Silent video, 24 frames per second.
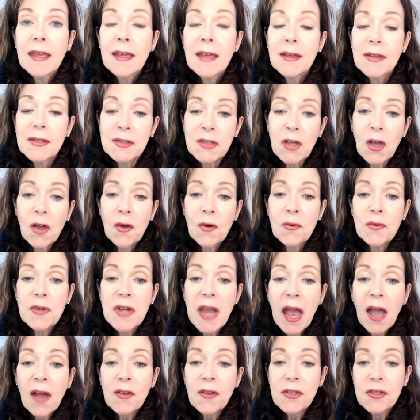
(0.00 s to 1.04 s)
So
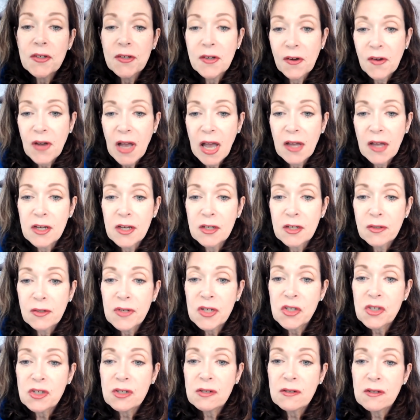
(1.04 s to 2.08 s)
now you know how to
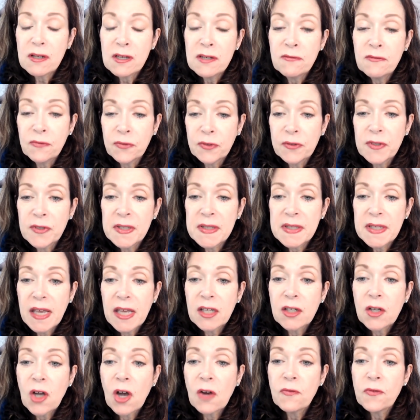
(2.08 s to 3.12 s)
increase your influence
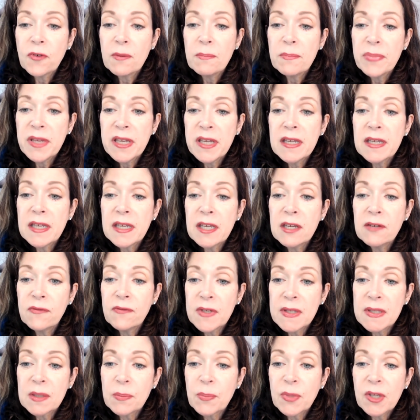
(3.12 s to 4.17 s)
and go from being
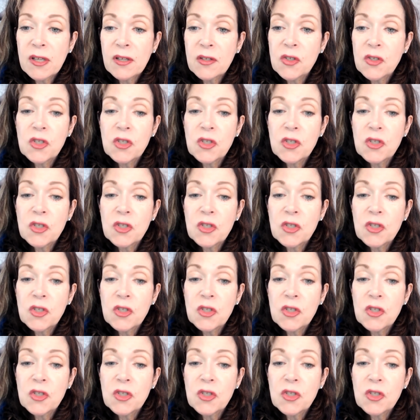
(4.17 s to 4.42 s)
invisible